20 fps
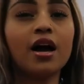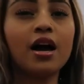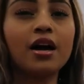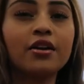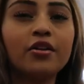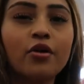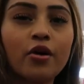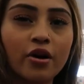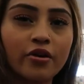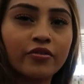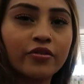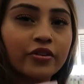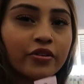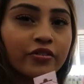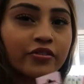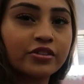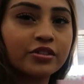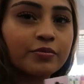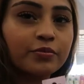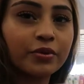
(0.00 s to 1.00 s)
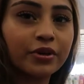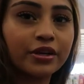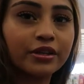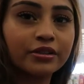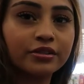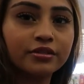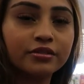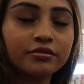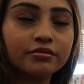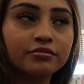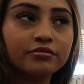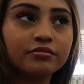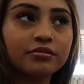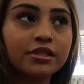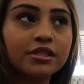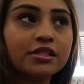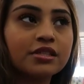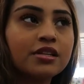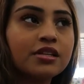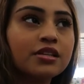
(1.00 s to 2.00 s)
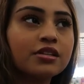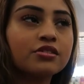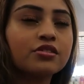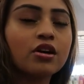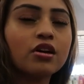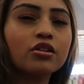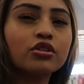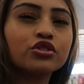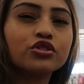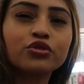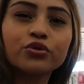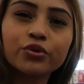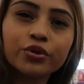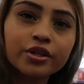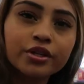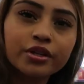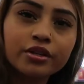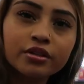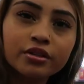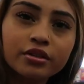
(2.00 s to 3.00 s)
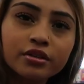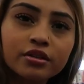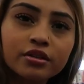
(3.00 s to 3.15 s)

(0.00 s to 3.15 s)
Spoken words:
I know I've heard of this brand. Isn't it a Dollar Tree?